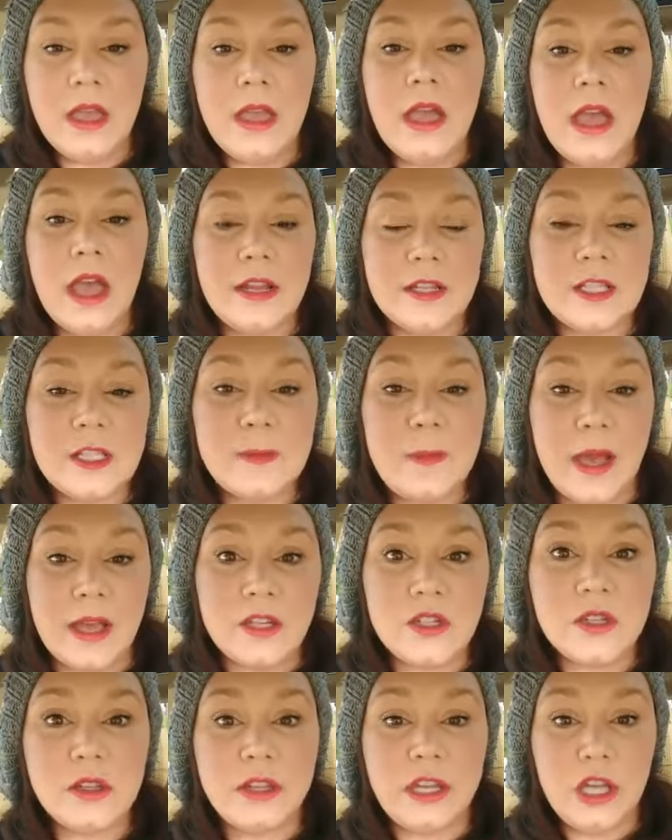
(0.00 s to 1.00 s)
and
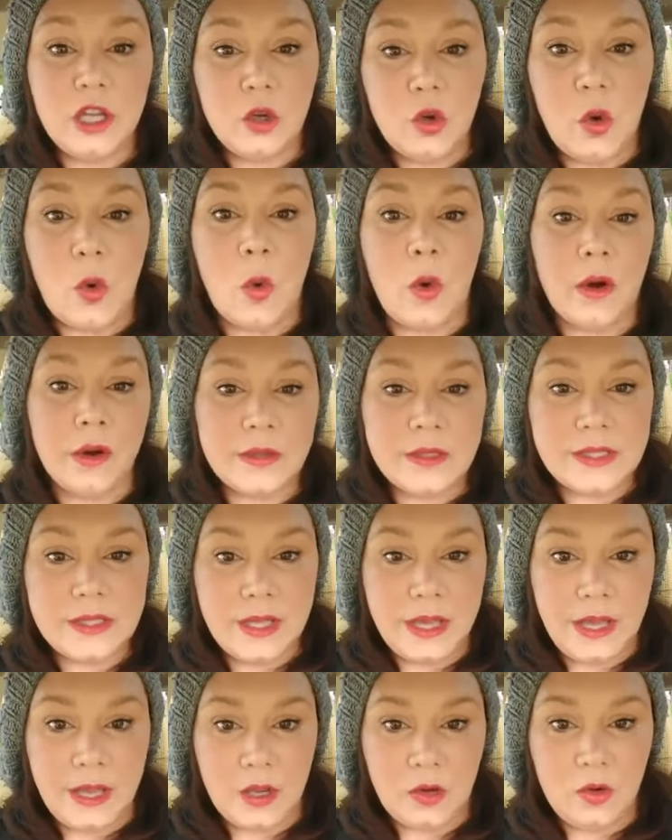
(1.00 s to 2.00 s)
especially in
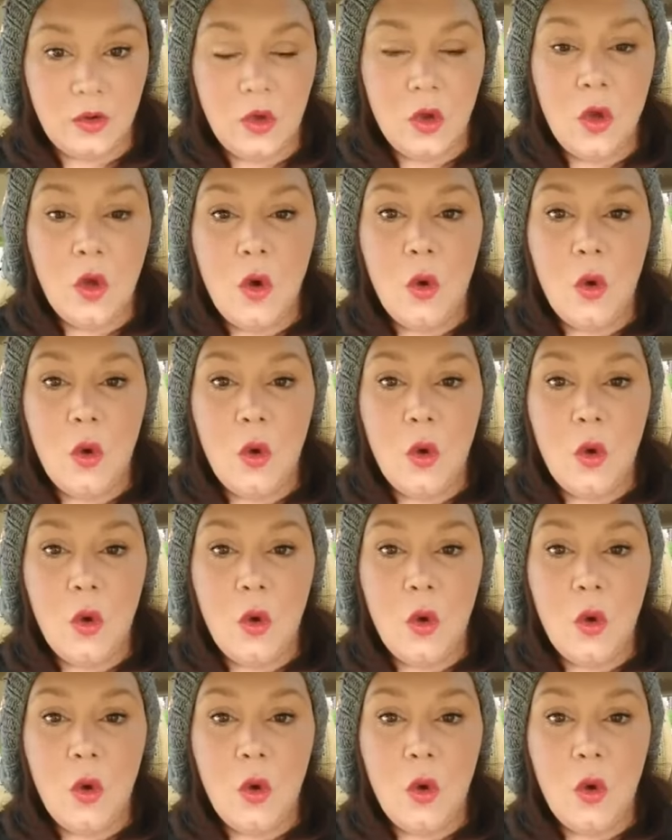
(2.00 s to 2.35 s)
quarantine,